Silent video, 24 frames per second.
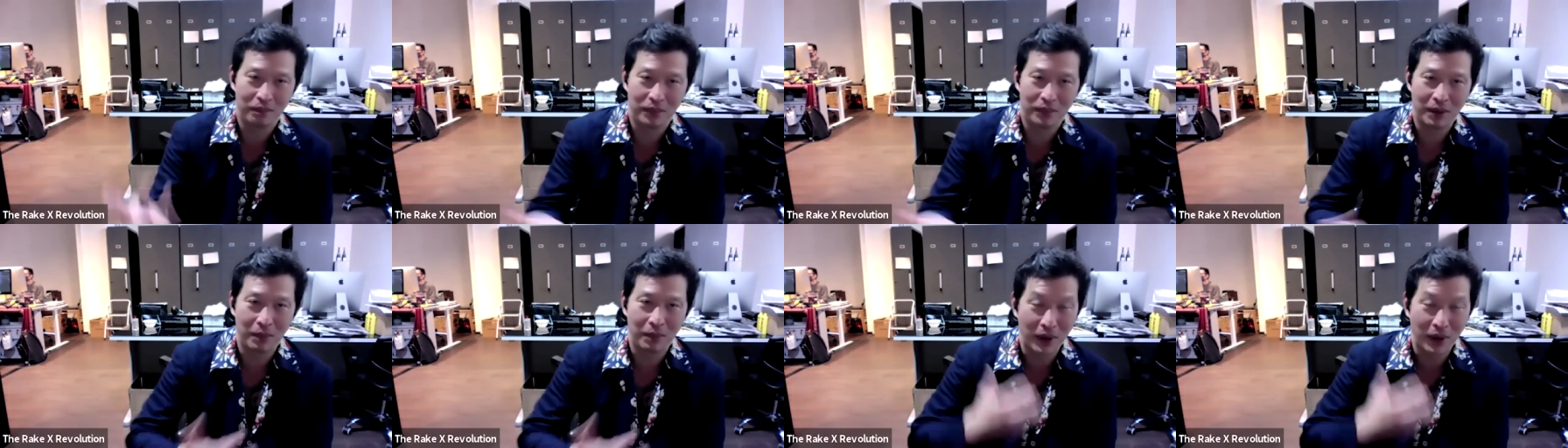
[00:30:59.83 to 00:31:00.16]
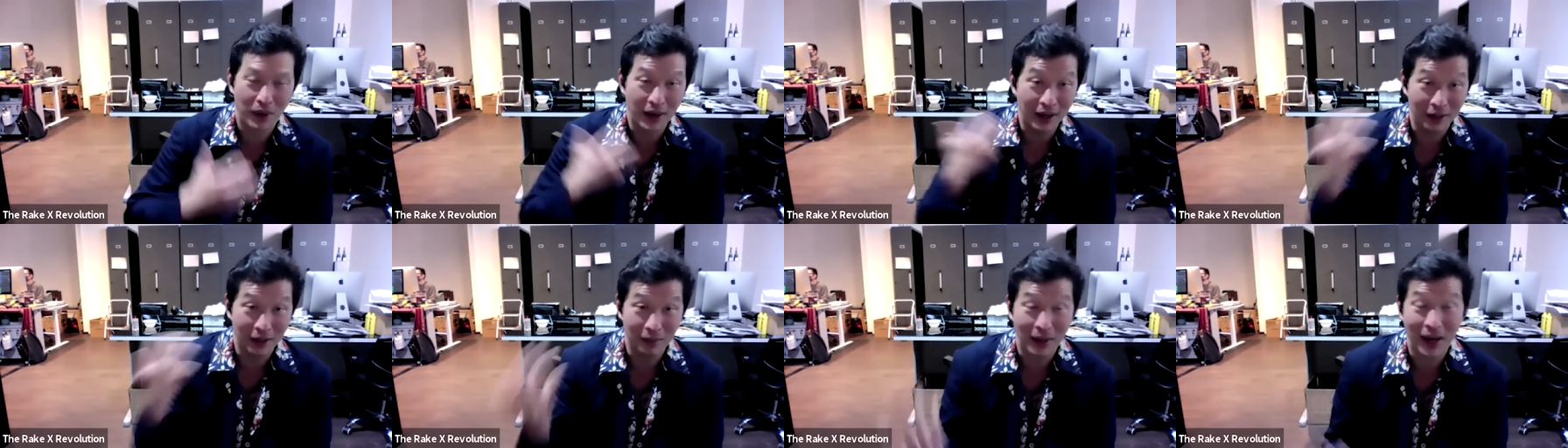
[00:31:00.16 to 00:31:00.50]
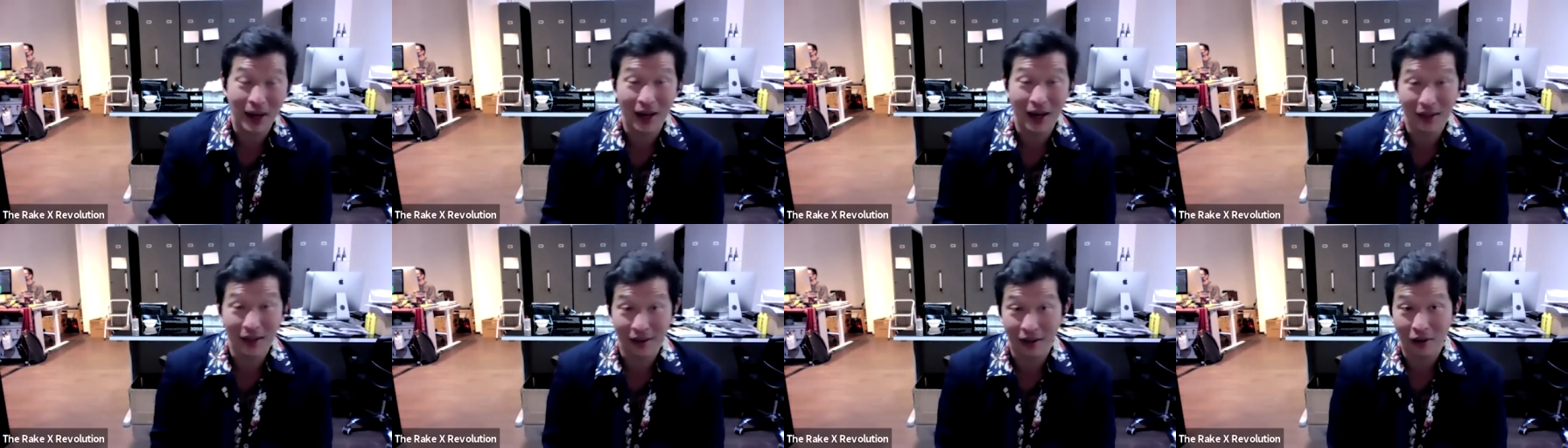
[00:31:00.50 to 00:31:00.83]
the brain
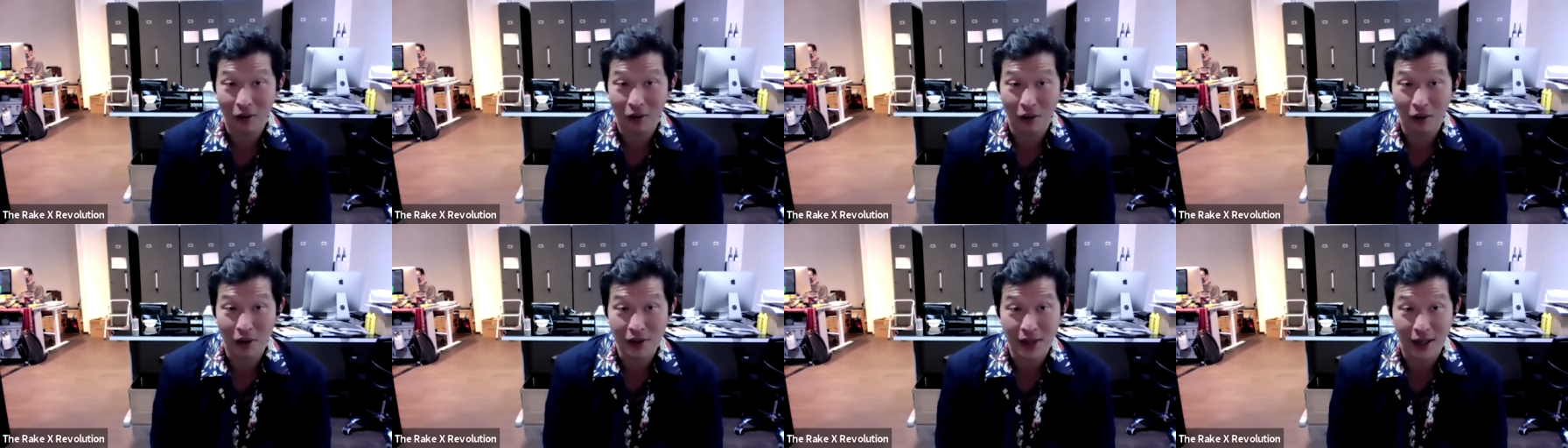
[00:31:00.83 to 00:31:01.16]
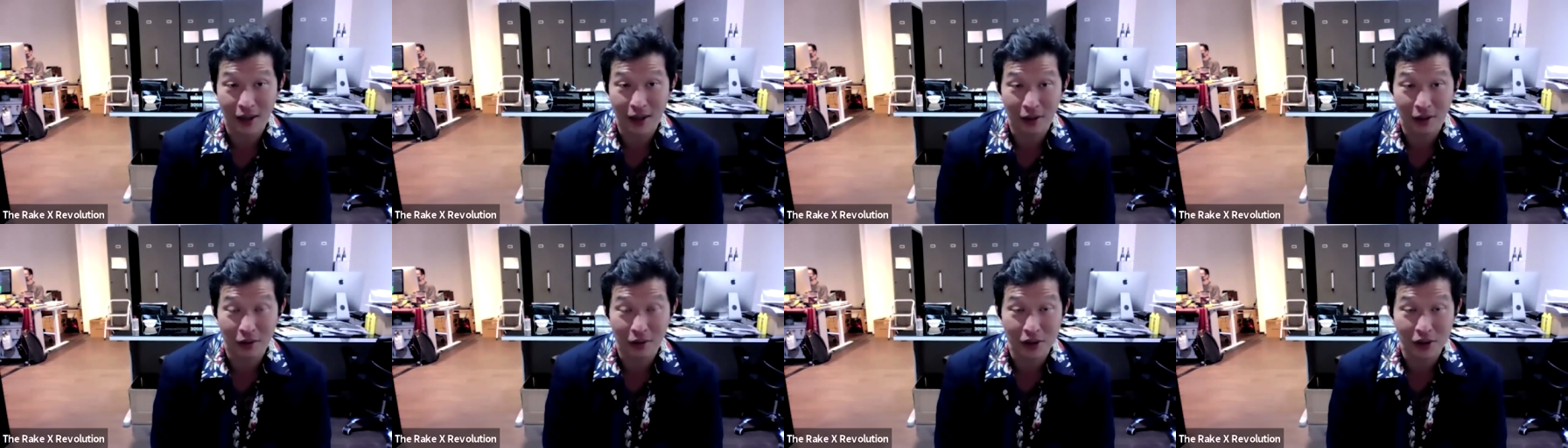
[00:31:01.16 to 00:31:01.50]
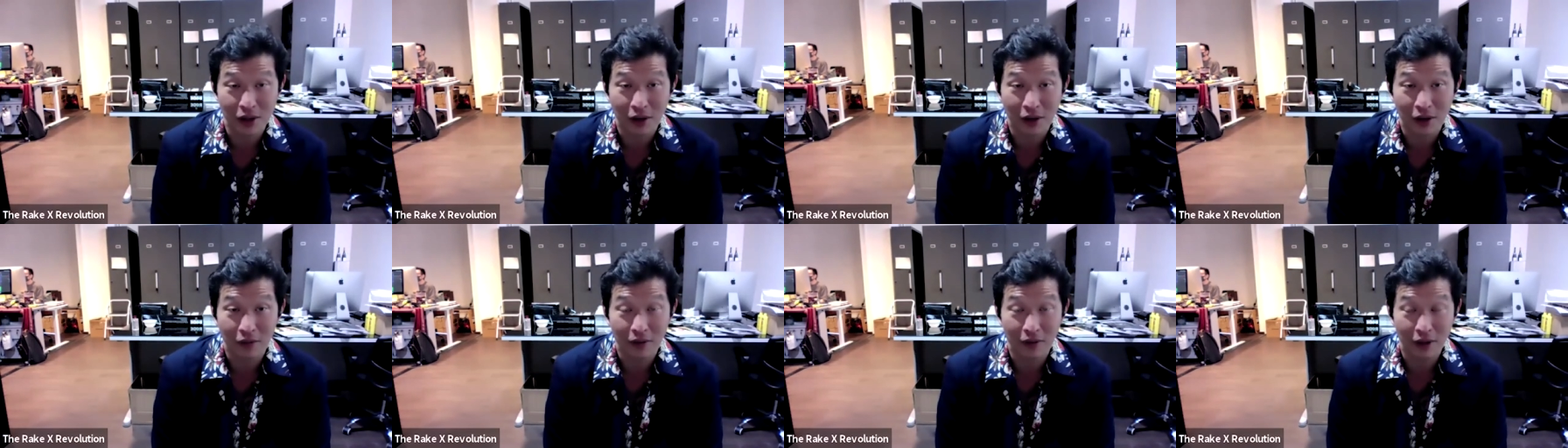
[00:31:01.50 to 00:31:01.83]
behind that all the technical stuff.